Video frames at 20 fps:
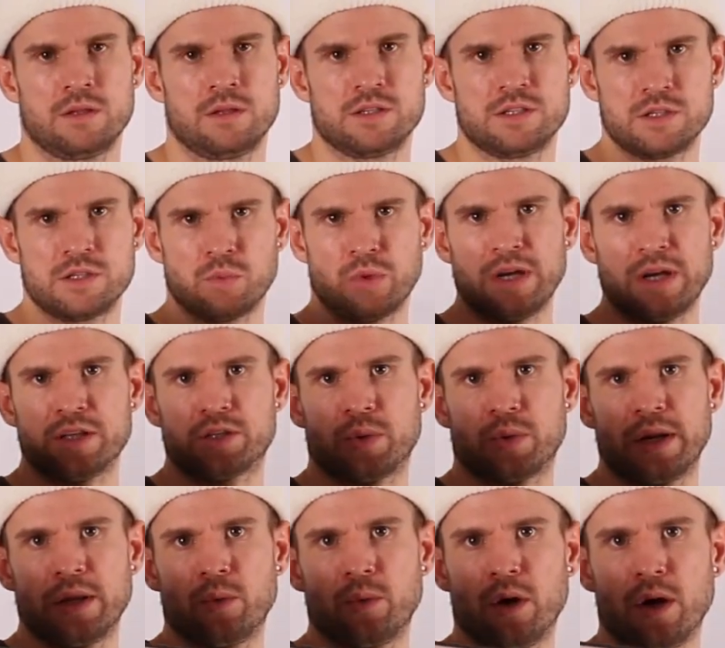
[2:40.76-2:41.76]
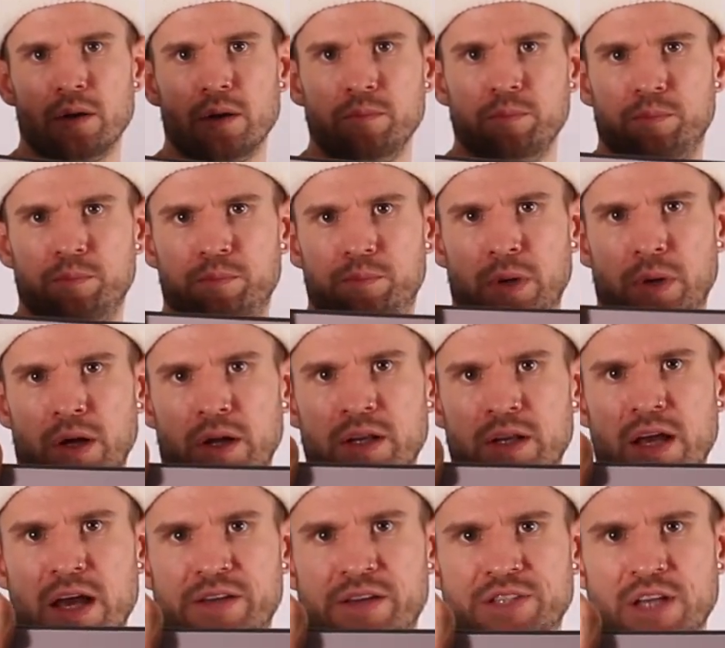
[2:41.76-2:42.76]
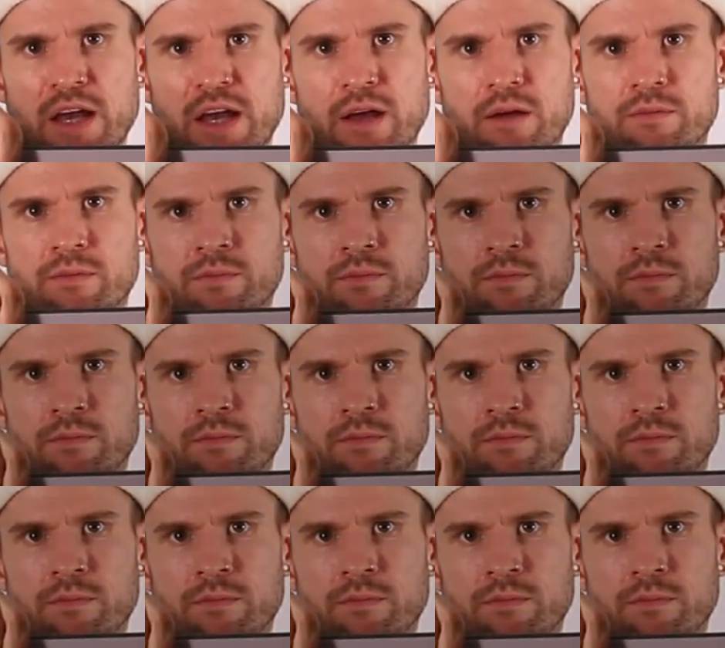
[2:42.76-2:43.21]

This is the Winter twenty-one Burton Yeasayer.